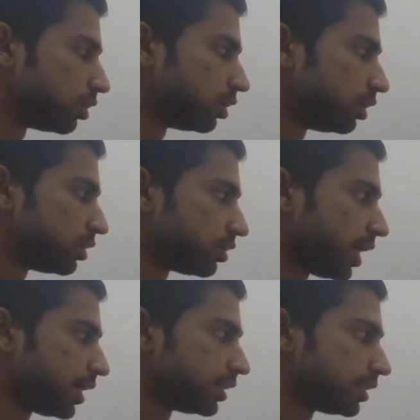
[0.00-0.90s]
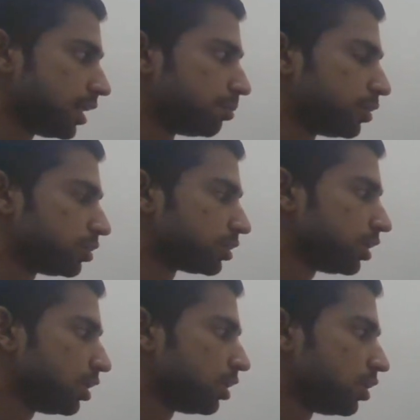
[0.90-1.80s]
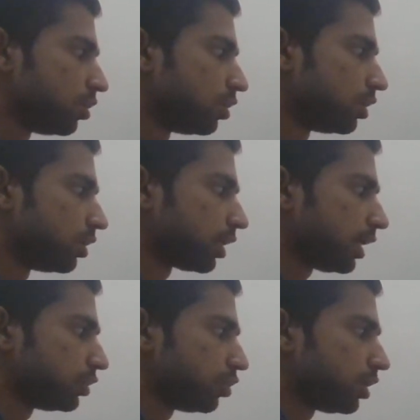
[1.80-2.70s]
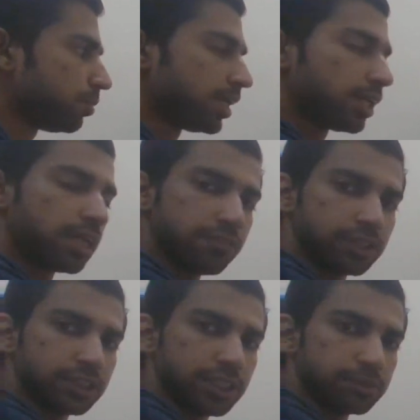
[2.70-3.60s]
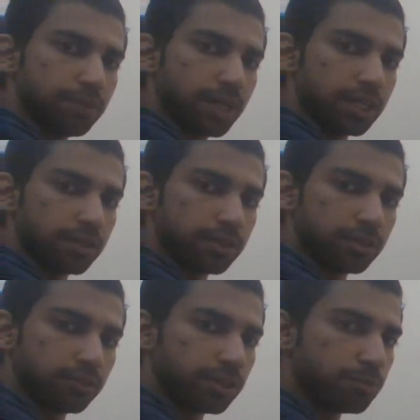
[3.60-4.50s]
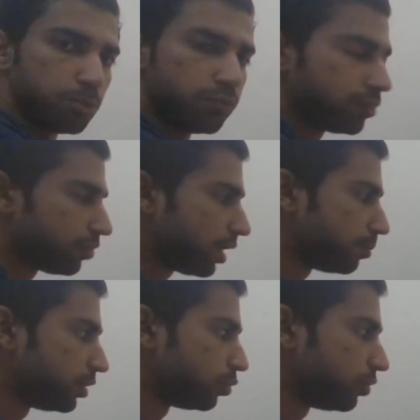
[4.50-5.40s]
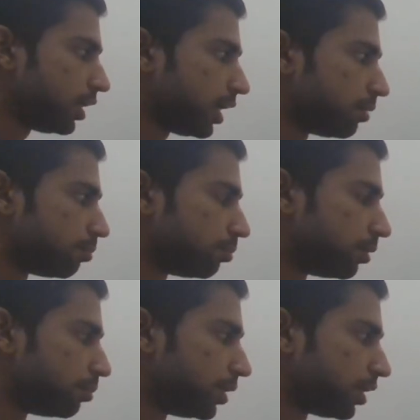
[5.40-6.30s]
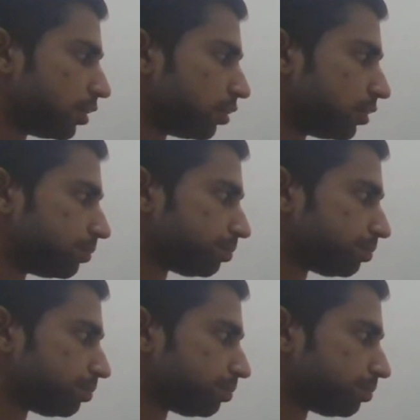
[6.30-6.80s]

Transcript: this right-hand side because Ancelotti made a clever change by removing Fabian Rui and bringing on